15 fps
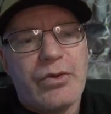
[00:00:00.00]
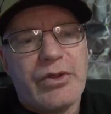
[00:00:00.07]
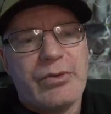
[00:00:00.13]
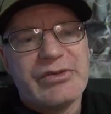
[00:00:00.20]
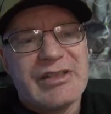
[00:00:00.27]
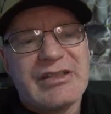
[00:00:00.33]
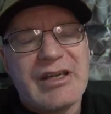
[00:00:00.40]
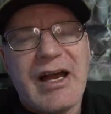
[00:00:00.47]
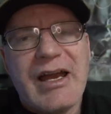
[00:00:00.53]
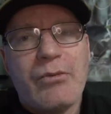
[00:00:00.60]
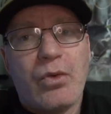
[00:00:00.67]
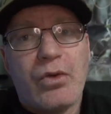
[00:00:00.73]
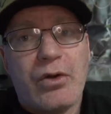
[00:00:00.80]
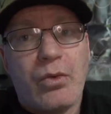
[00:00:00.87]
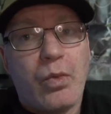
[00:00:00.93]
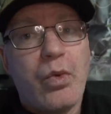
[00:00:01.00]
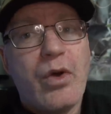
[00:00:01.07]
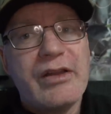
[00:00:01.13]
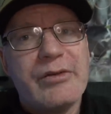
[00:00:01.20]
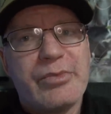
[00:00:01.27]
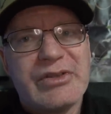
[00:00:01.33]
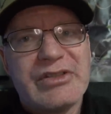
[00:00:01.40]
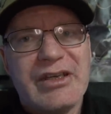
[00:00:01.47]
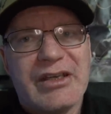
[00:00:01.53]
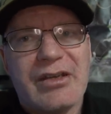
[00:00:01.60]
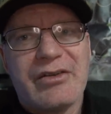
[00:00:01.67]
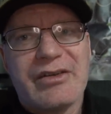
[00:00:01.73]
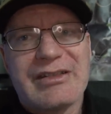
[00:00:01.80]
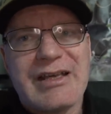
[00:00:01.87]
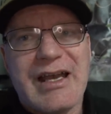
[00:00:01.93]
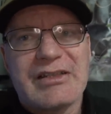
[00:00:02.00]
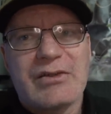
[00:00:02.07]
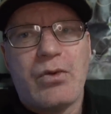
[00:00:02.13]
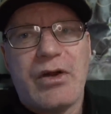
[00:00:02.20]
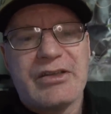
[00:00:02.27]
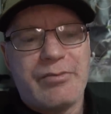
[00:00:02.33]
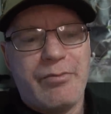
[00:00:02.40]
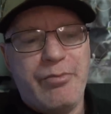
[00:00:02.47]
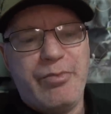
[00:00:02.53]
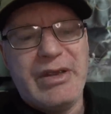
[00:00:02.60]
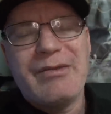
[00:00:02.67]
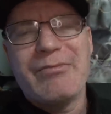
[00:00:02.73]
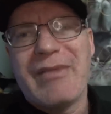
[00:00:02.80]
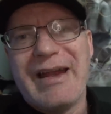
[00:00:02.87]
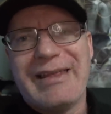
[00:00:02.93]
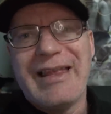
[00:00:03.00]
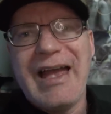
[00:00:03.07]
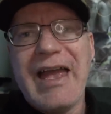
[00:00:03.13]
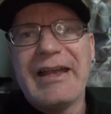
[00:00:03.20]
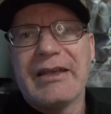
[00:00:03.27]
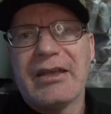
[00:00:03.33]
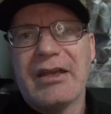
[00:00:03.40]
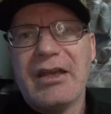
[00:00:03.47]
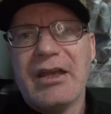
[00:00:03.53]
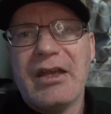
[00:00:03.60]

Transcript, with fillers: there was a time where one particular Sasquatch bit my leg